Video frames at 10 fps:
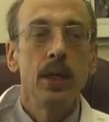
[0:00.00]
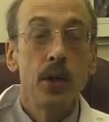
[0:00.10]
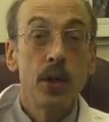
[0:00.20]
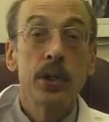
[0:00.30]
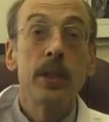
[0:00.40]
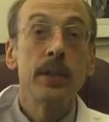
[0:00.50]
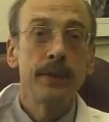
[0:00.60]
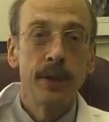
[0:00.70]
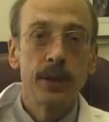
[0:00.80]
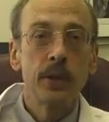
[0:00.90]
nurses,
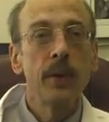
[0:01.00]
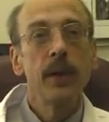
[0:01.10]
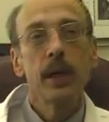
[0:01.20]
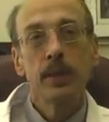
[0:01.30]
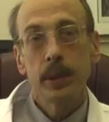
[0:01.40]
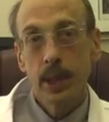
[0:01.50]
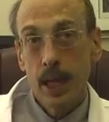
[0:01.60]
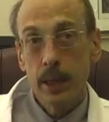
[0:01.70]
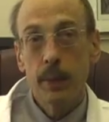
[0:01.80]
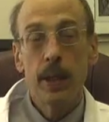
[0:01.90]
physical therapists,
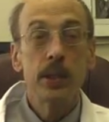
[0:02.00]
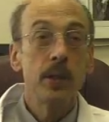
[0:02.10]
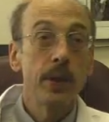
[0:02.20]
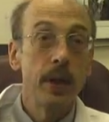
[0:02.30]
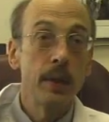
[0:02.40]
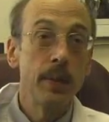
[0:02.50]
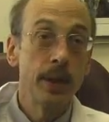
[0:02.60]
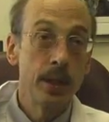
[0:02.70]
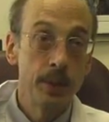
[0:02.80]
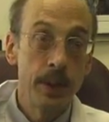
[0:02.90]
occupational
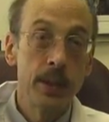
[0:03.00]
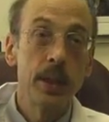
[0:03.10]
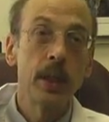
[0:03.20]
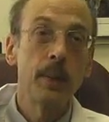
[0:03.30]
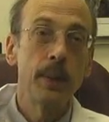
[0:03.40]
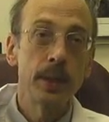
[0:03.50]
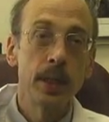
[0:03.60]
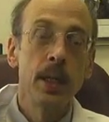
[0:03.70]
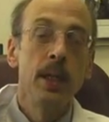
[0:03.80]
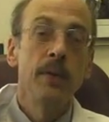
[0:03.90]
therapists, speech therapists,
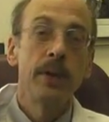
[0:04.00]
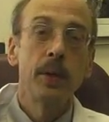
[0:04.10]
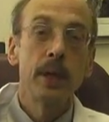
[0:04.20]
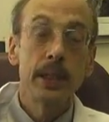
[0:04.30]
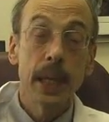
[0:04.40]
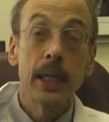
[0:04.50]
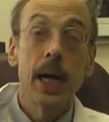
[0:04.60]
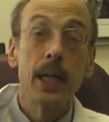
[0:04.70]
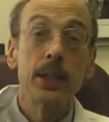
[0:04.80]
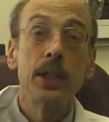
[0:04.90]
frequently
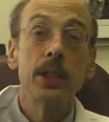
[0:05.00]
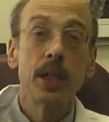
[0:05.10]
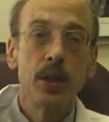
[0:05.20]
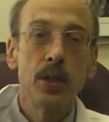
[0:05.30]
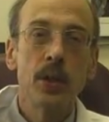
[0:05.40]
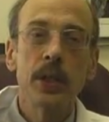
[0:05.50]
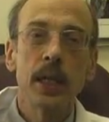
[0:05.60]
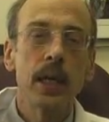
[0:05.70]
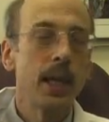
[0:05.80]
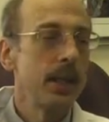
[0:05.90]
psychologists, and
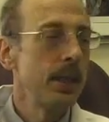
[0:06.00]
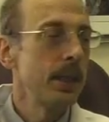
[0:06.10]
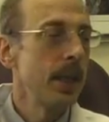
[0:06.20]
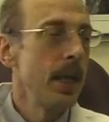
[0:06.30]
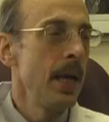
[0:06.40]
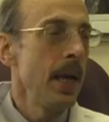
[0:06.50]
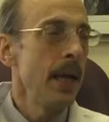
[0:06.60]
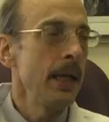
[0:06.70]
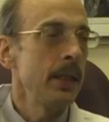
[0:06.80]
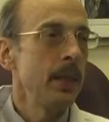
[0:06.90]
neuropsychologists.
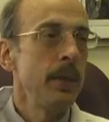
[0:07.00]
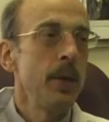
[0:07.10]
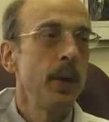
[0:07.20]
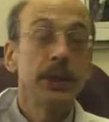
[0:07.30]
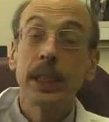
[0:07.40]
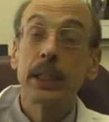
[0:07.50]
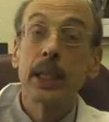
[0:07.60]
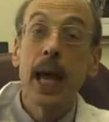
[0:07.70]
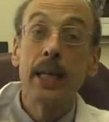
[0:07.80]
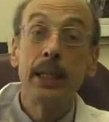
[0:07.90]
And to me, what's
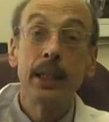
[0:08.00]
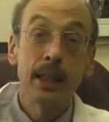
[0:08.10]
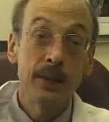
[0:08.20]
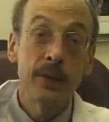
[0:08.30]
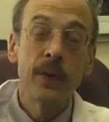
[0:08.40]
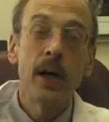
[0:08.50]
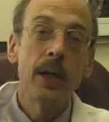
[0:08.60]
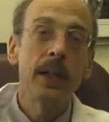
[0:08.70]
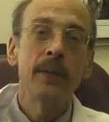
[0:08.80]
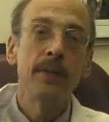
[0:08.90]
exciting and
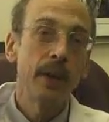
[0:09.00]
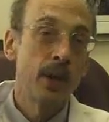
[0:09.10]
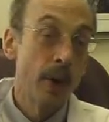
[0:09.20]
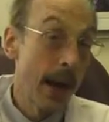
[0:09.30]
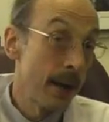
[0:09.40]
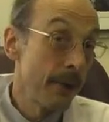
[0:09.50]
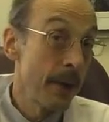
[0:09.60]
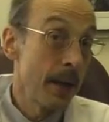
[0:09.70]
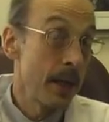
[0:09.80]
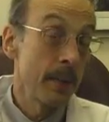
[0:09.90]
fun and very
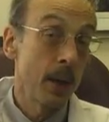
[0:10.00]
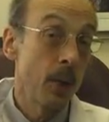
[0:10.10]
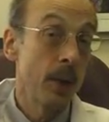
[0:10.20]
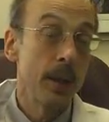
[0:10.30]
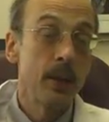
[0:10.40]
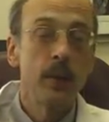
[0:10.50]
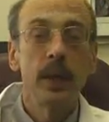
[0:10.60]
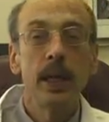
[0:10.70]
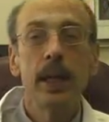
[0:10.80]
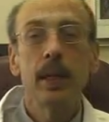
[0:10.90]
gratifying about working in
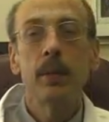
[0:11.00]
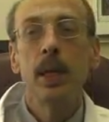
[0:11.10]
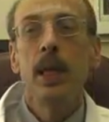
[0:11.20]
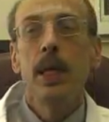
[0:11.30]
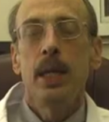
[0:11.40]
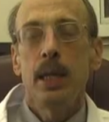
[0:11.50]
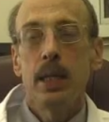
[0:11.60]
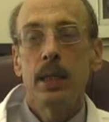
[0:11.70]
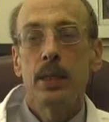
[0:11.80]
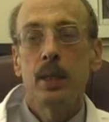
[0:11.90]
rehab
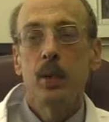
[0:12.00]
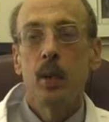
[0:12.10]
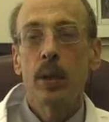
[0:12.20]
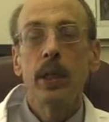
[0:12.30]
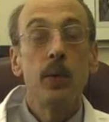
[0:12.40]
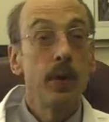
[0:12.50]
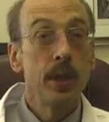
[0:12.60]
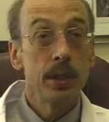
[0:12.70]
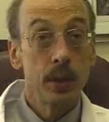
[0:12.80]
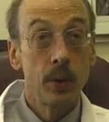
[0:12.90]
is working with
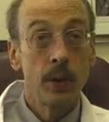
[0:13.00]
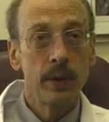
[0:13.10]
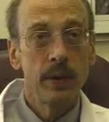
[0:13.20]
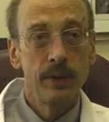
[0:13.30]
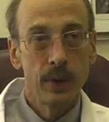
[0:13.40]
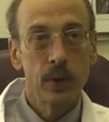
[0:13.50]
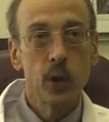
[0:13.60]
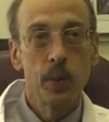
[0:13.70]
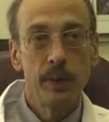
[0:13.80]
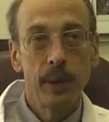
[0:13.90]
this diverse
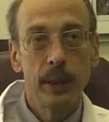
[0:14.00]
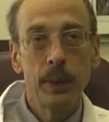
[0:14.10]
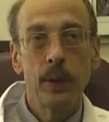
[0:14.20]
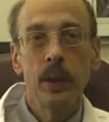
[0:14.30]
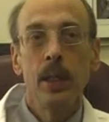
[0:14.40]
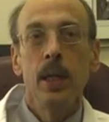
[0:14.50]
group of people